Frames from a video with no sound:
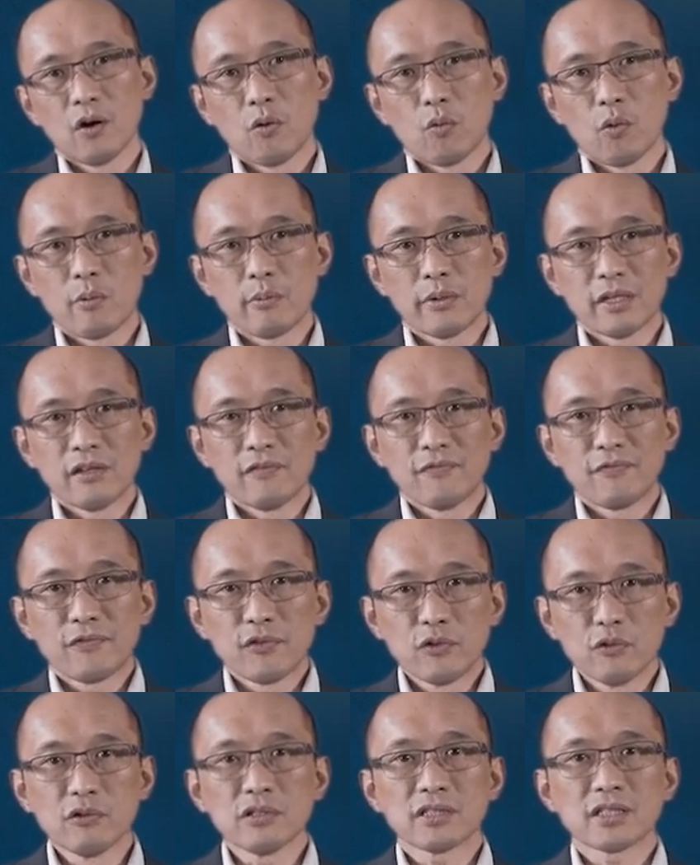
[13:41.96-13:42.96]
When we
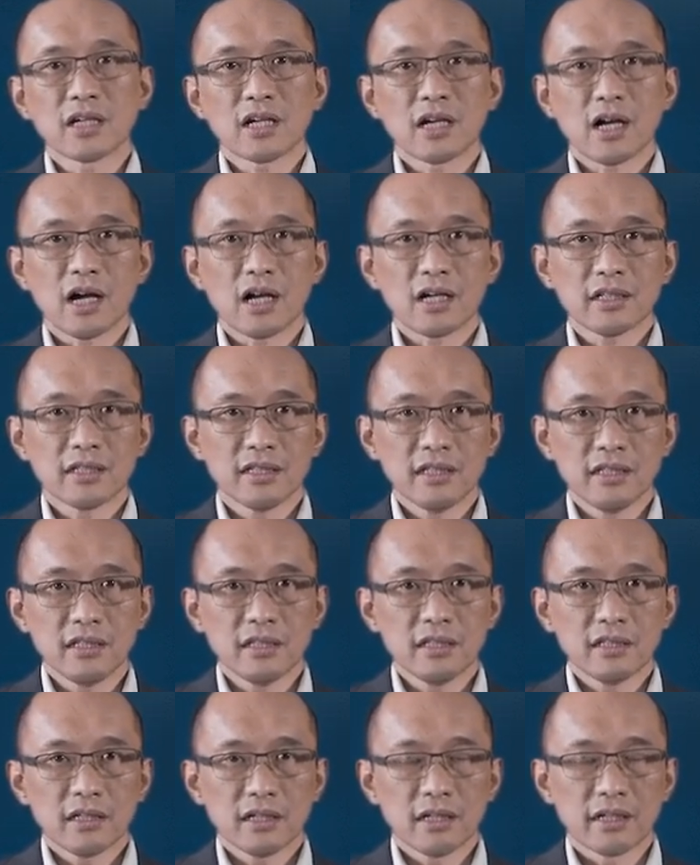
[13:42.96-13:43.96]
infuse the CAR T,
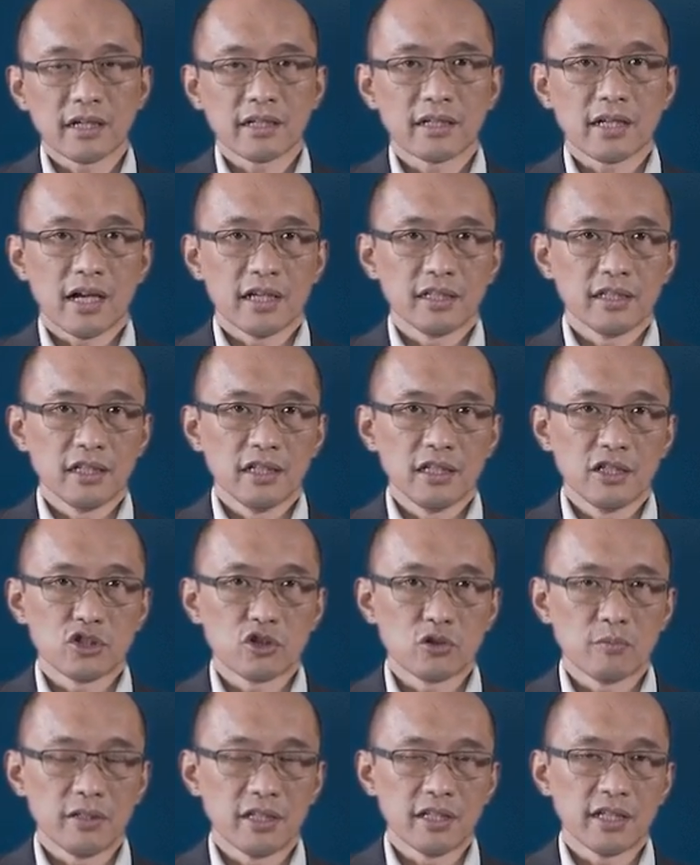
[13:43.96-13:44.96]
again, ideally it
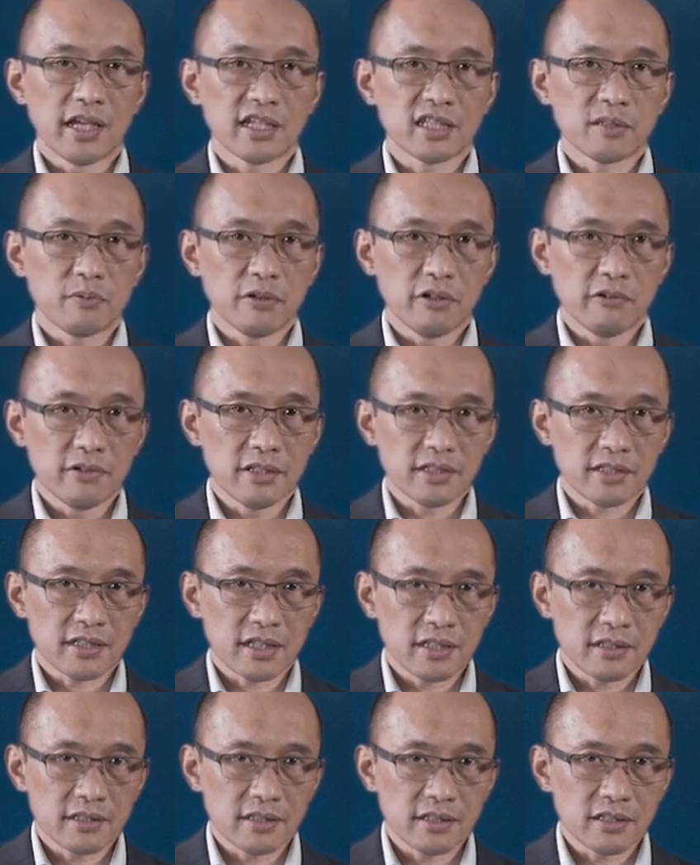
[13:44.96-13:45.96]
should be in experienced
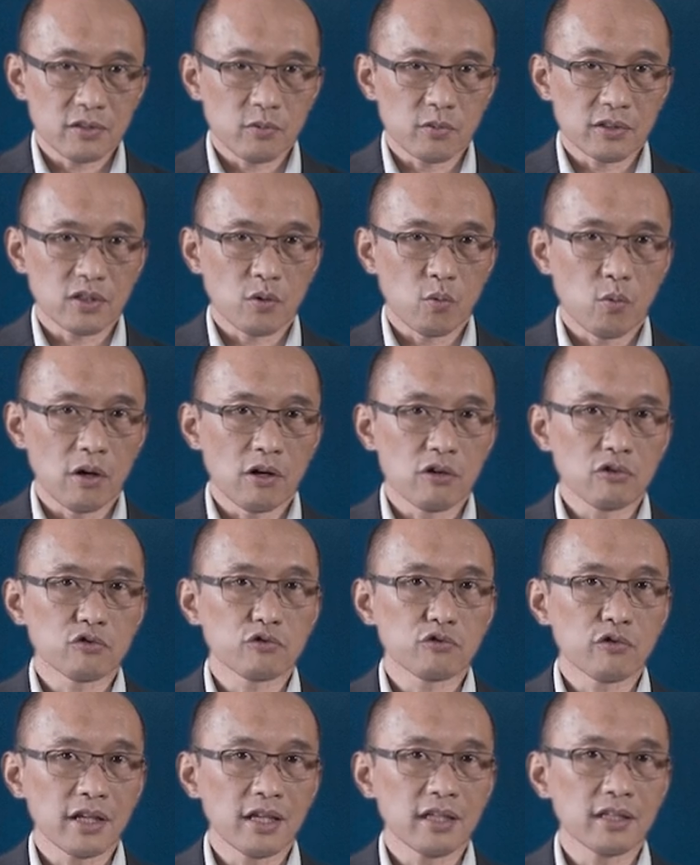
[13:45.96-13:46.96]
centers which are well
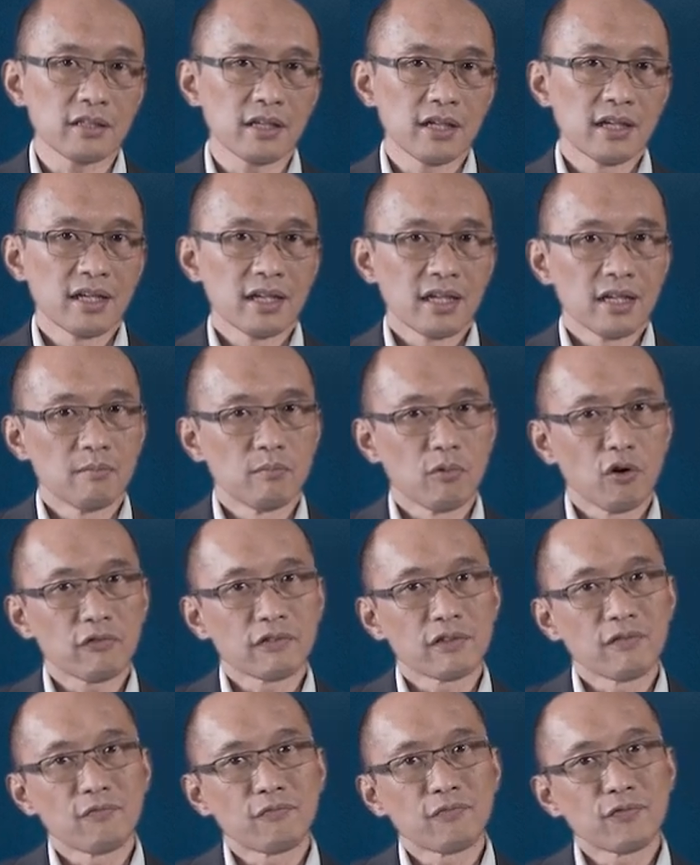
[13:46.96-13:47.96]
trained in both
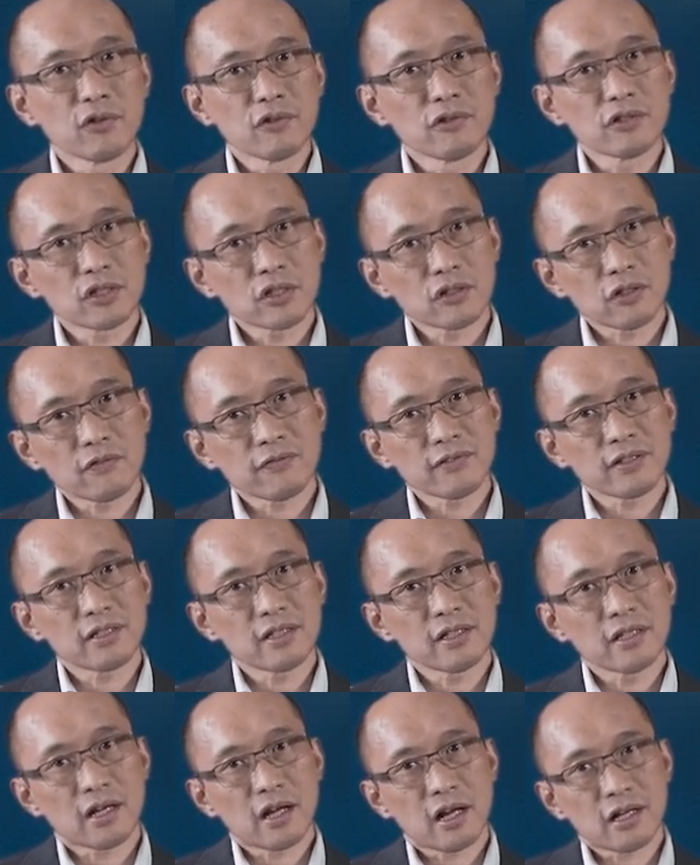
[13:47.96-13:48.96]
the infusion of
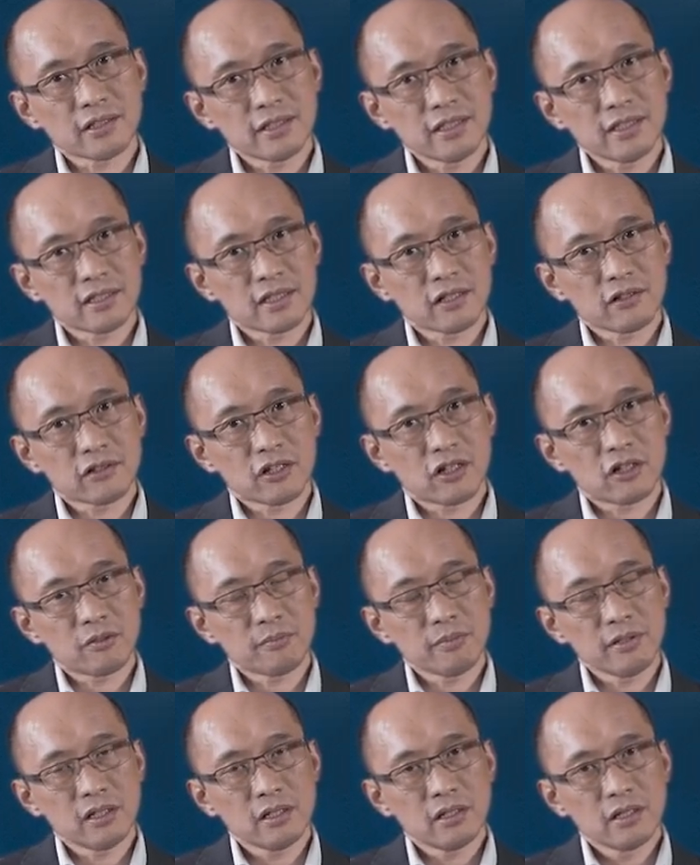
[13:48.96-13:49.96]
the CAR T-cell
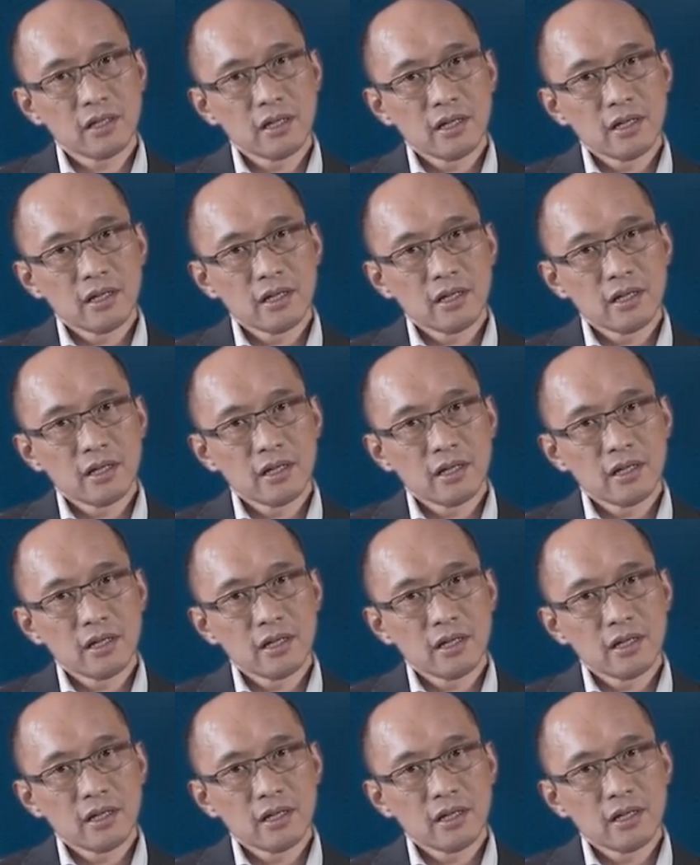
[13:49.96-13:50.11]
therapy,